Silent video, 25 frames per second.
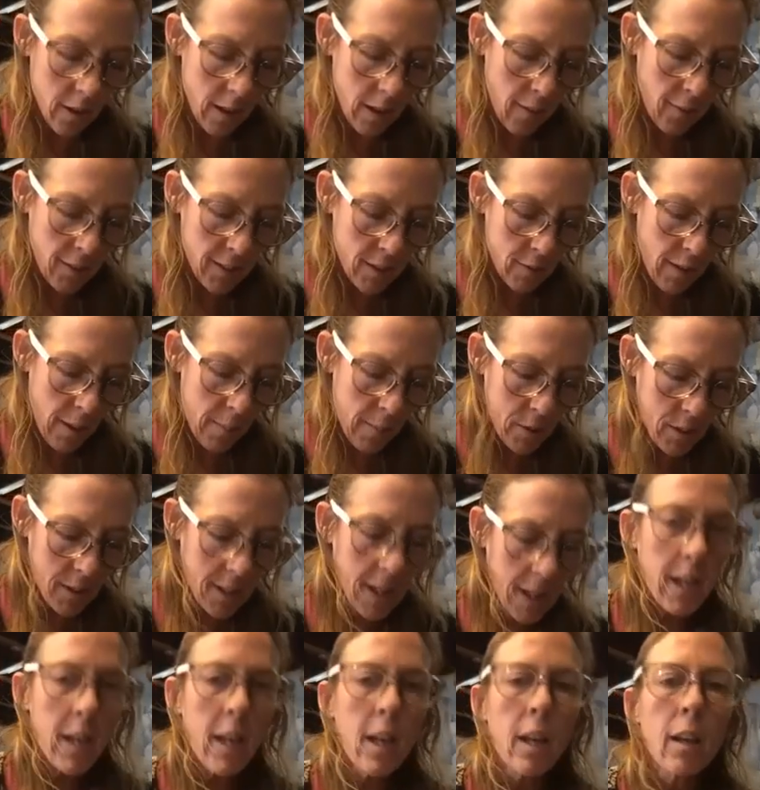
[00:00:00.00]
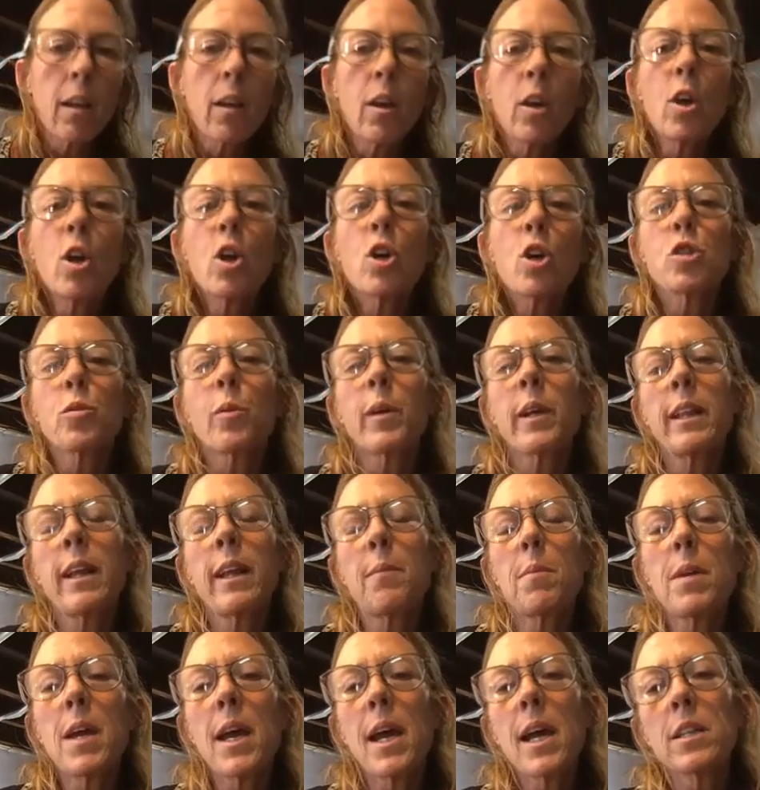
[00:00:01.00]
If it's representing, so wait, let
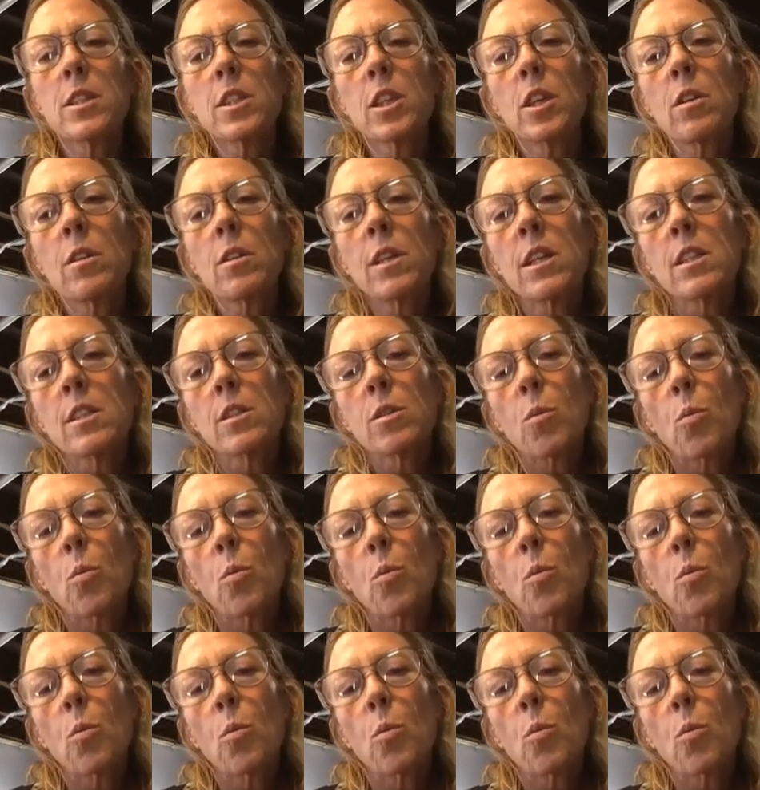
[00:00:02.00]
me ask you this.